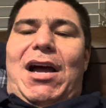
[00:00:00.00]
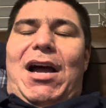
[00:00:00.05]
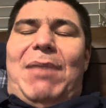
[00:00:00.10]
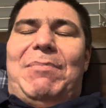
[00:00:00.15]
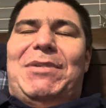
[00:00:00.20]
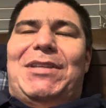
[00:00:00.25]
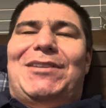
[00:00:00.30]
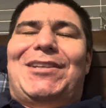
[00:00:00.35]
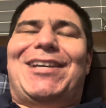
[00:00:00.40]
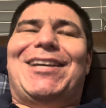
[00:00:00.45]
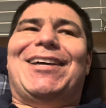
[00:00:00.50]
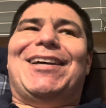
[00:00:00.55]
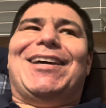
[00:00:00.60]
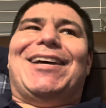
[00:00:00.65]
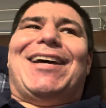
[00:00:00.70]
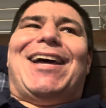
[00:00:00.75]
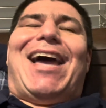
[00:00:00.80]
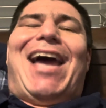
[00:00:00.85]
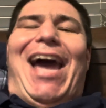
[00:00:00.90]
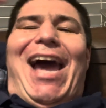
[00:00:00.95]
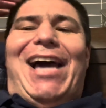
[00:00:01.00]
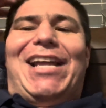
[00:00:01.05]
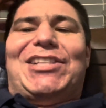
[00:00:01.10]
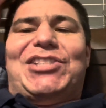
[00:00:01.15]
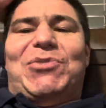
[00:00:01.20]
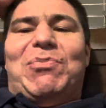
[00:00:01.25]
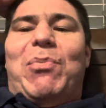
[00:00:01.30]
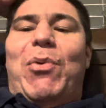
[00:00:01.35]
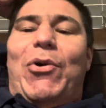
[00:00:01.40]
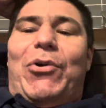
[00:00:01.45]
I mean,
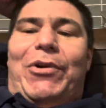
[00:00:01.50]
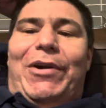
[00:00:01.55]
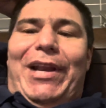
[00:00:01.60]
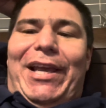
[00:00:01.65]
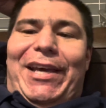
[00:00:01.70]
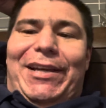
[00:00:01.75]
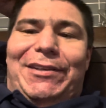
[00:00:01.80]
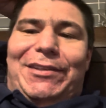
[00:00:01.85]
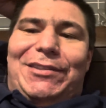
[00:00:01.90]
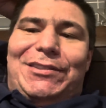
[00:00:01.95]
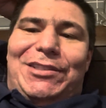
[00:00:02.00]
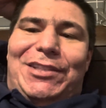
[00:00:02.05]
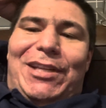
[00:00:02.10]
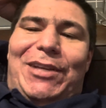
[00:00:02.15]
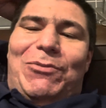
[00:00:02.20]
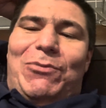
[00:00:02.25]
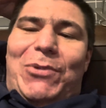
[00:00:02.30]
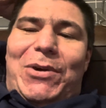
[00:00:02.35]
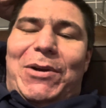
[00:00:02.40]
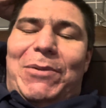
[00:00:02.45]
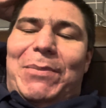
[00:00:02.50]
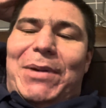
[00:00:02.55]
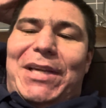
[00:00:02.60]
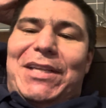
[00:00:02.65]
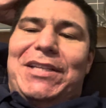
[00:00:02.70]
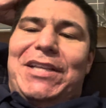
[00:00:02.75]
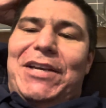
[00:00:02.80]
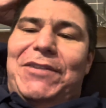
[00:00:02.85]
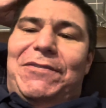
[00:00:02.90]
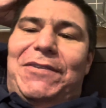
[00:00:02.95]
Alice in Borderland. It's like one of my
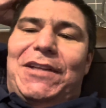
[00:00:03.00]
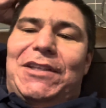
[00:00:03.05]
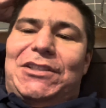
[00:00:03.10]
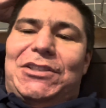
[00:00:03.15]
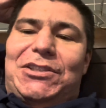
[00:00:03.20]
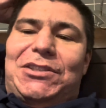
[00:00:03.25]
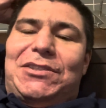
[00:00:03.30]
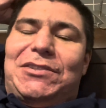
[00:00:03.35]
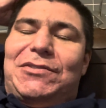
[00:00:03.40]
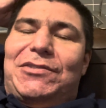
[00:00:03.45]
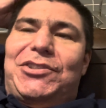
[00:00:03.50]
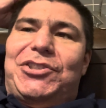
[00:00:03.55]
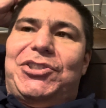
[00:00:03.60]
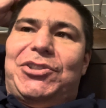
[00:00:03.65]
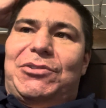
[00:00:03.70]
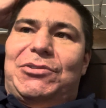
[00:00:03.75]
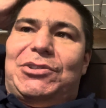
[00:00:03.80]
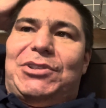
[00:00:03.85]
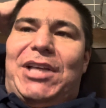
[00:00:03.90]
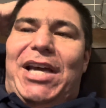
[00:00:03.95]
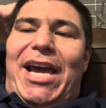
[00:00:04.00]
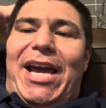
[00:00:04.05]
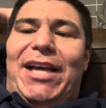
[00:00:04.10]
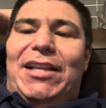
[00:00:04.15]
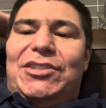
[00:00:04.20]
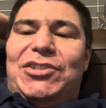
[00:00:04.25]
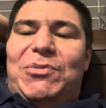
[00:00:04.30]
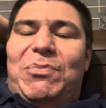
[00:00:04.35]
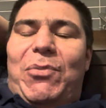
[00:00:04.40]
Netflix shows, Alice in